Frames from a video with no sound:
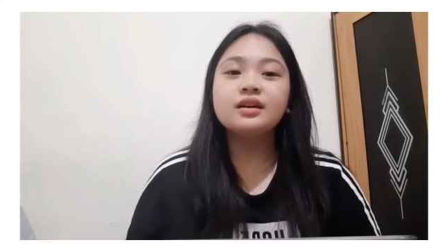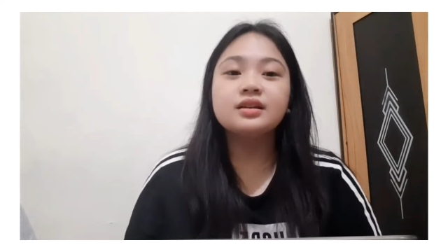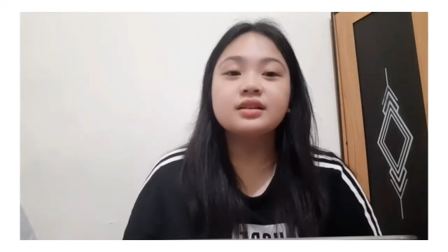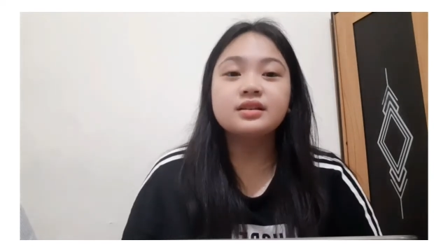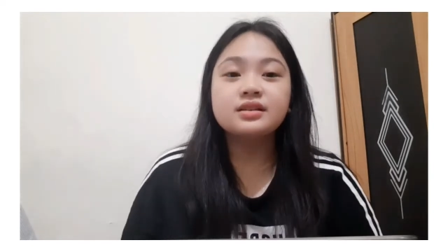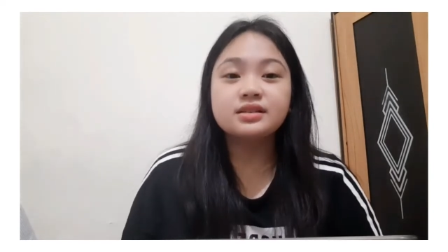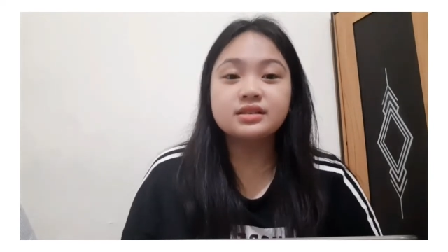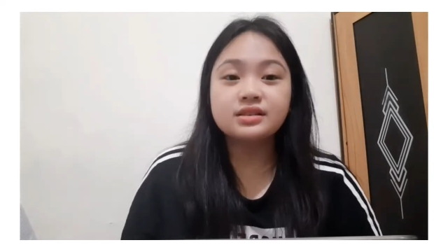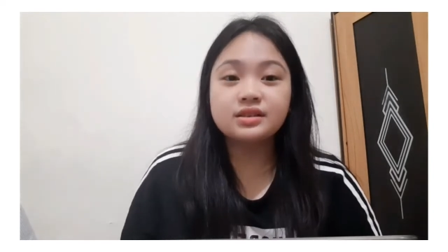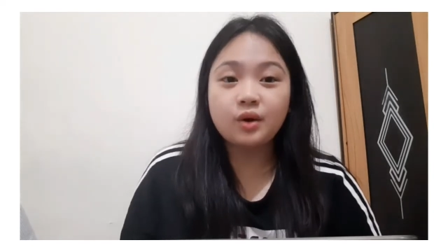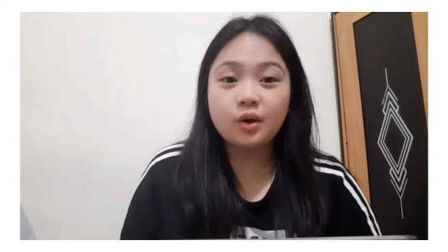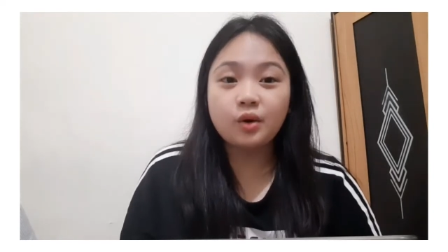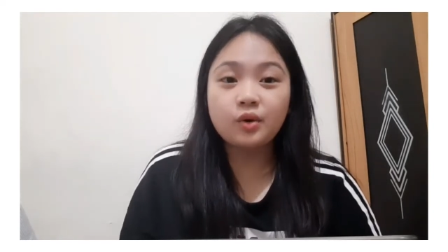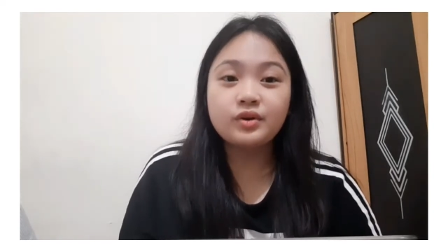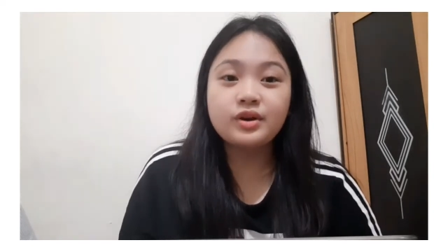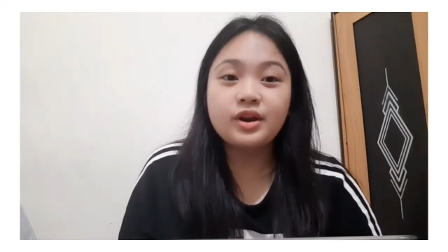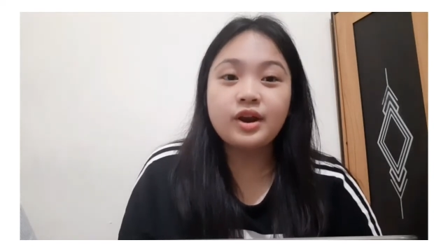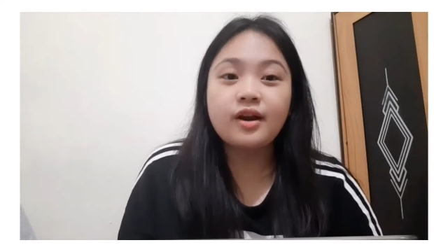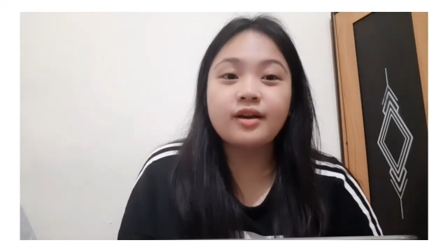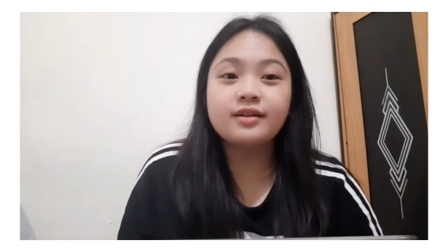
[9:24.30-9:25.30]
So,
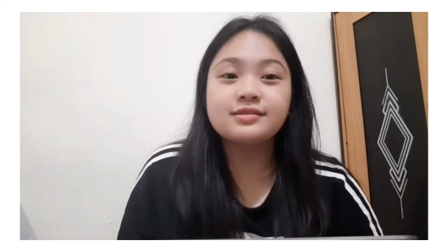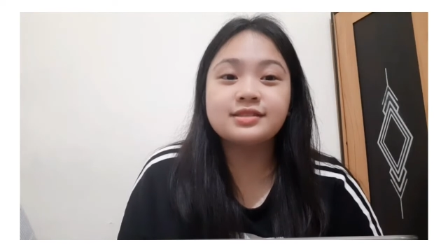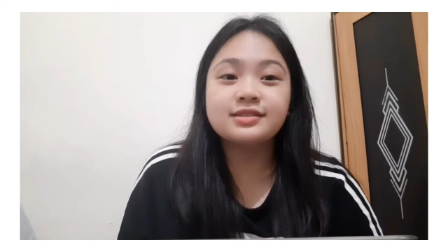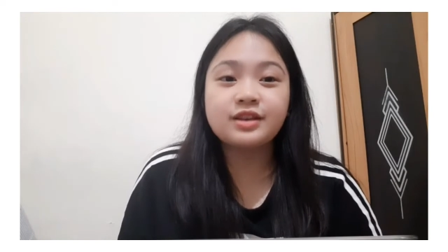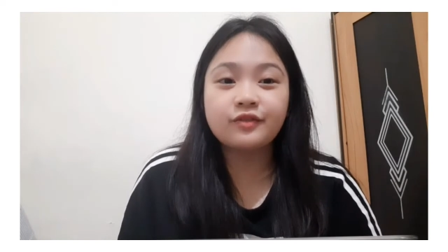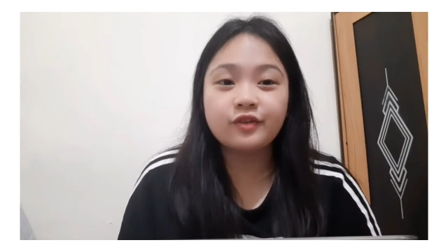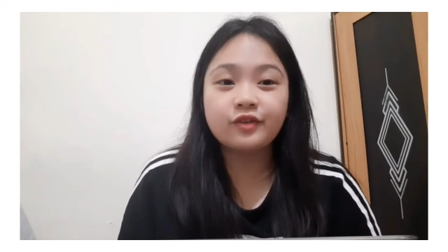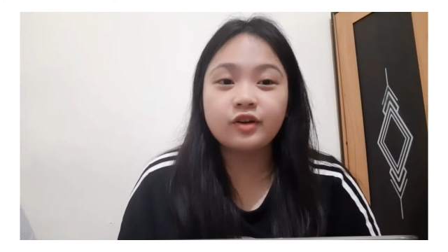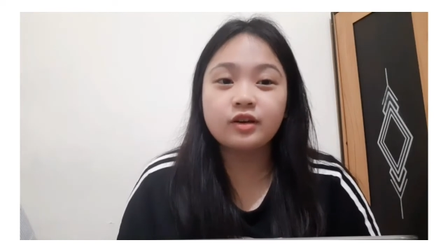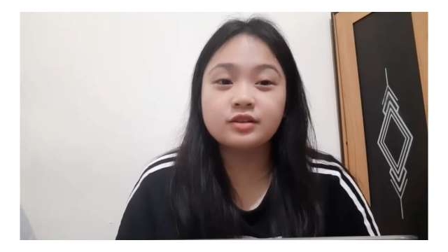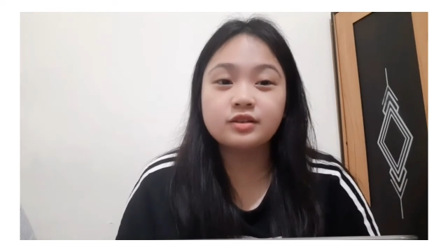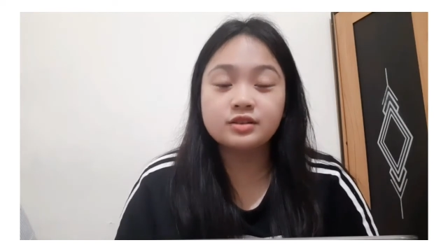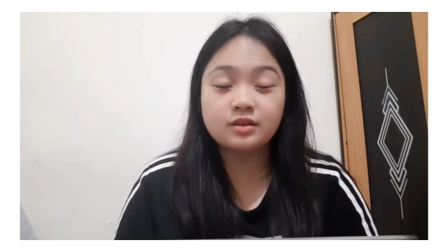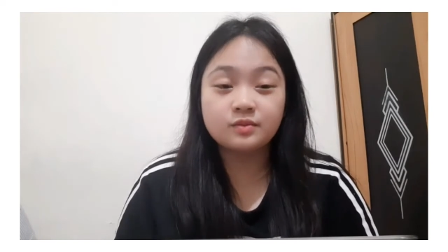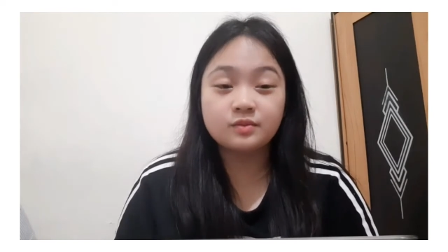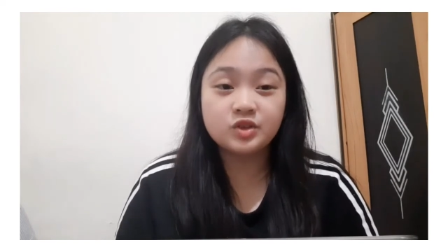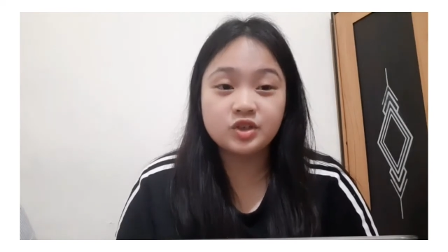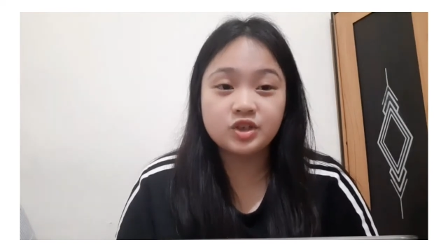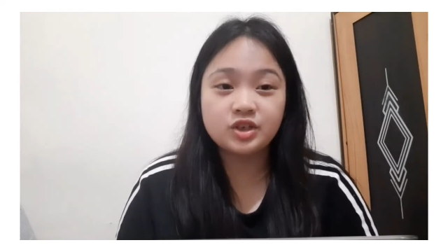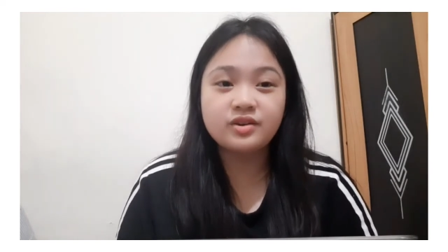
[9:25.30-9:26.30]
there are several
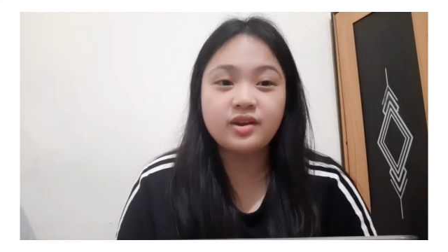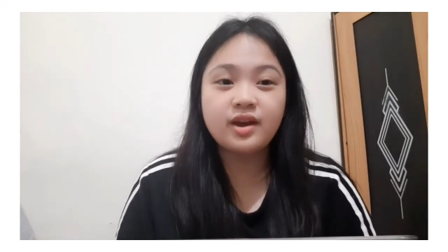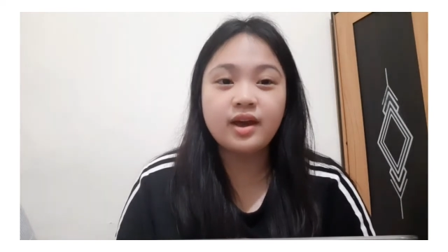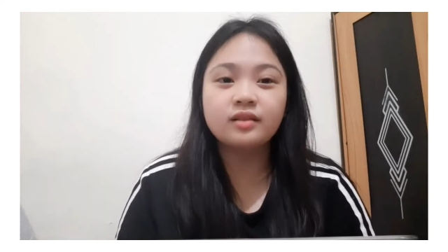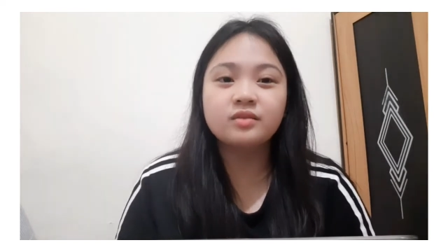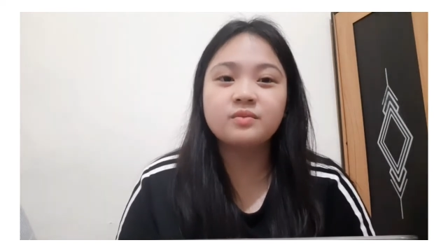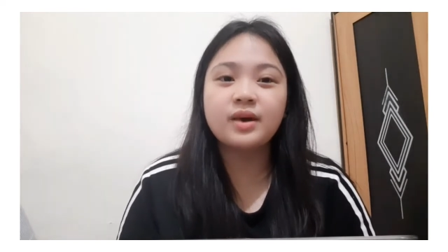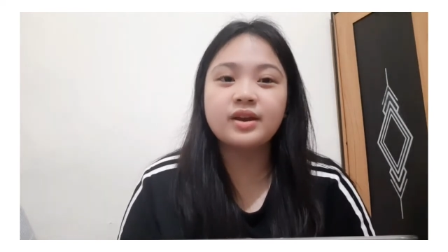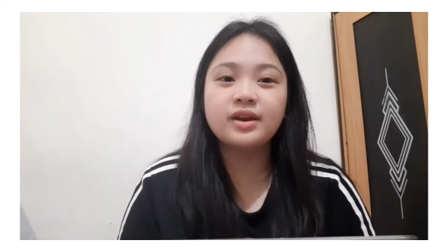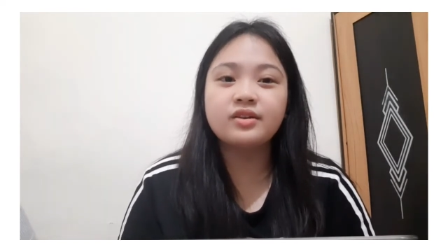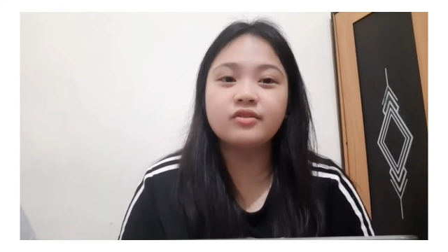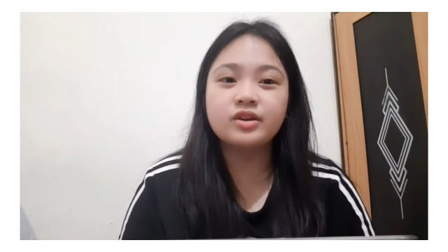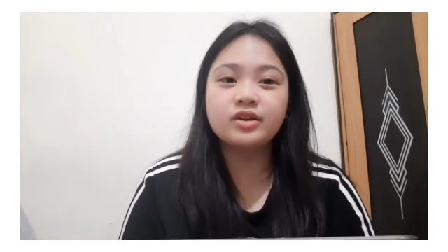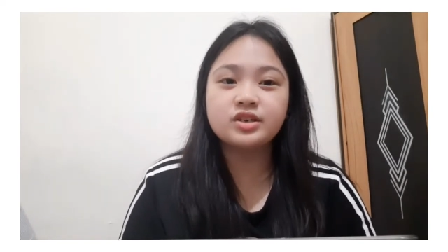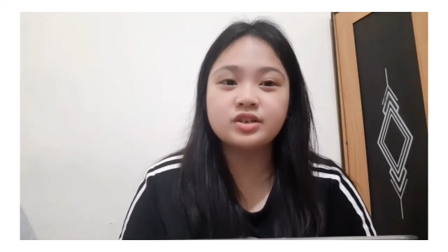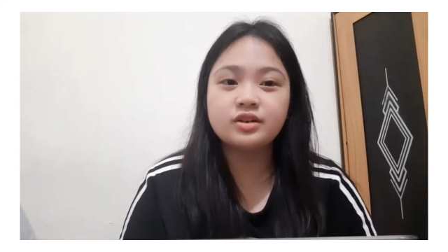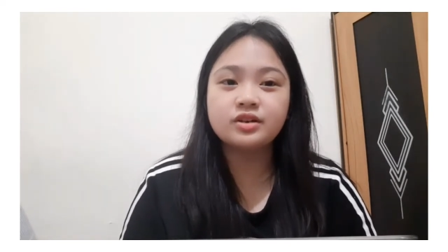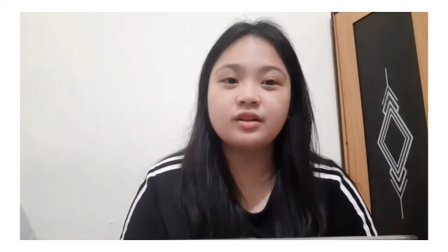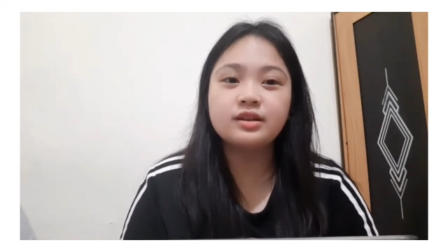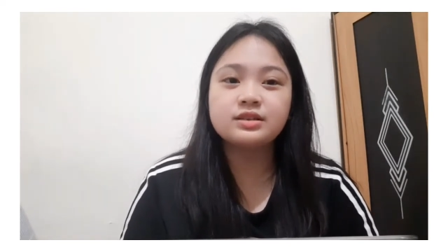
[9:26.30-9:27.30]
assumptions held by the
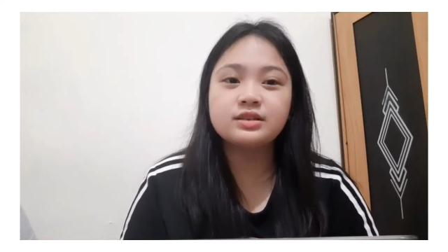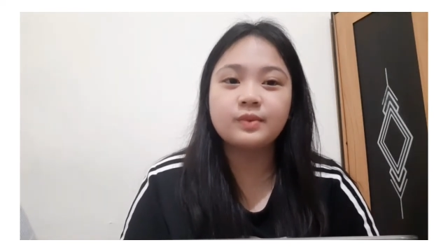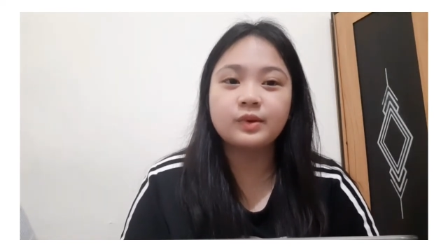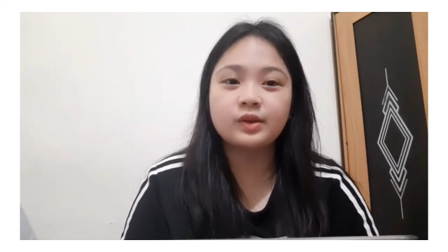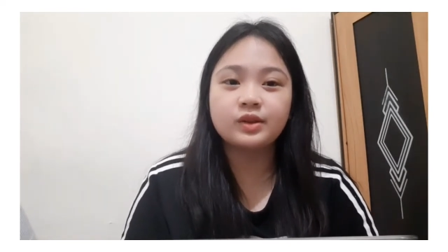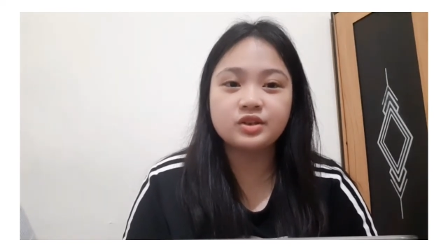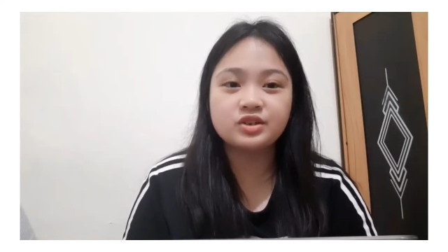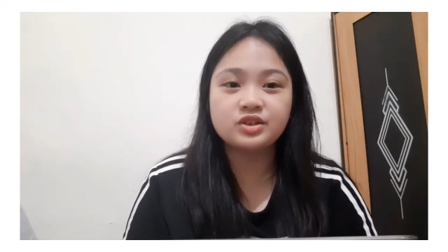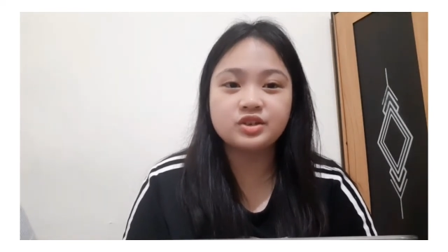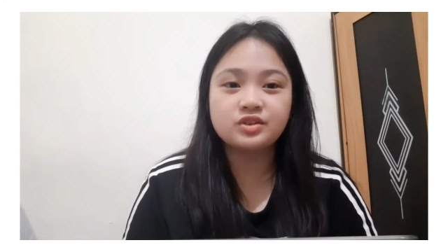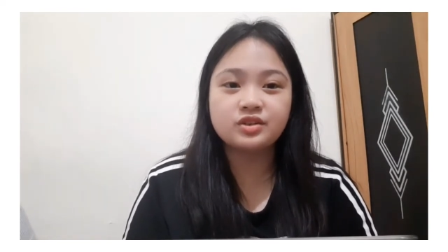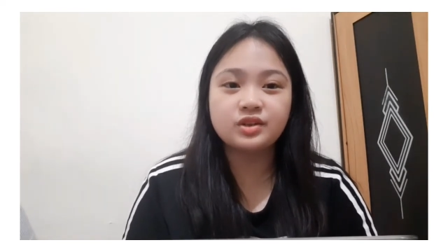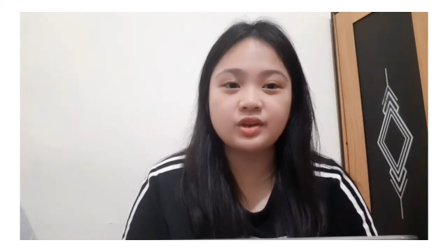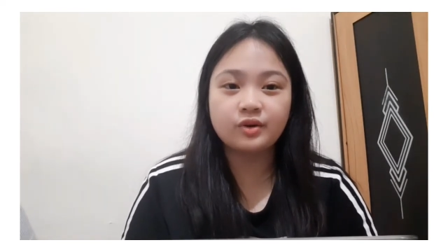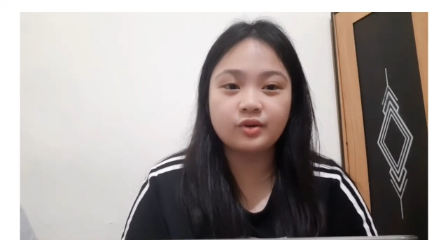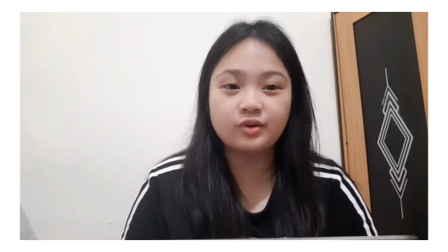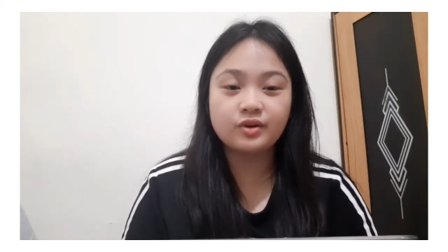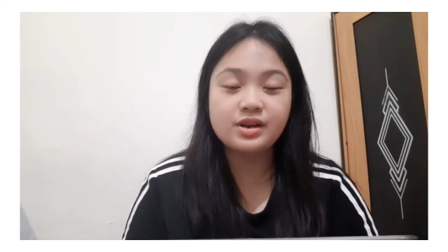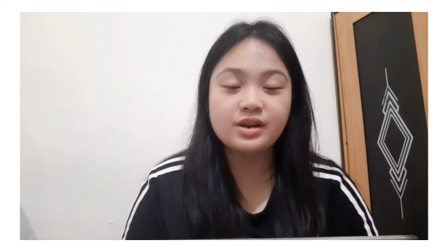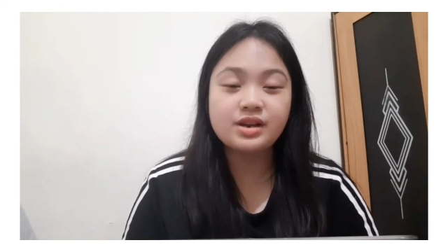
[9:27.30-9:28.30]
rational expectation
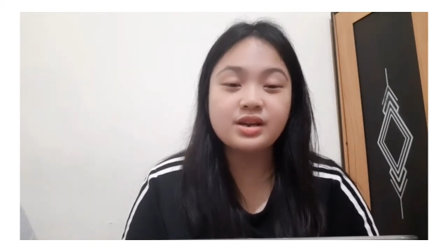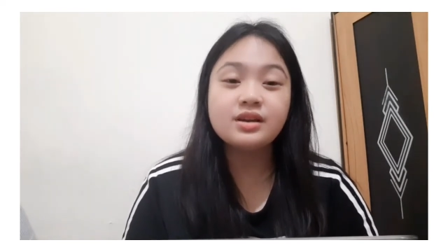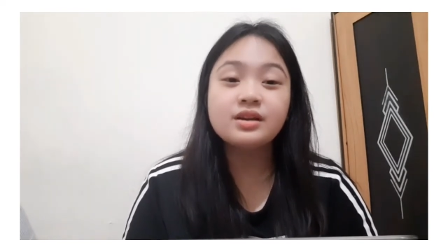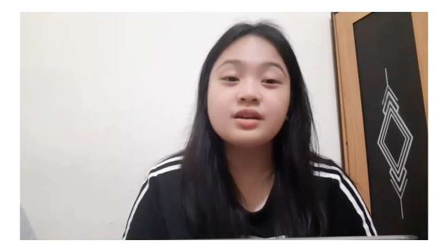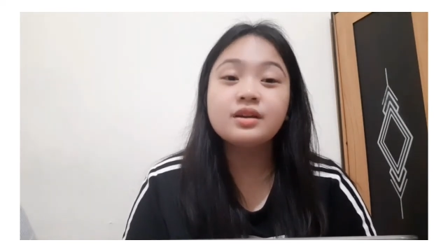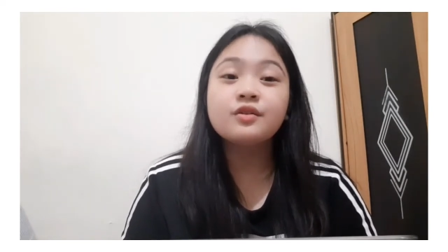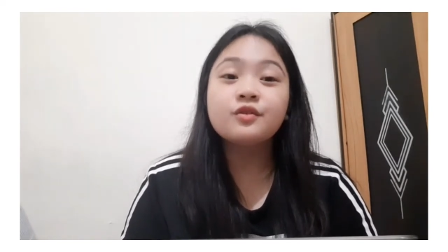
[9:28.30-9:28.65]
theory.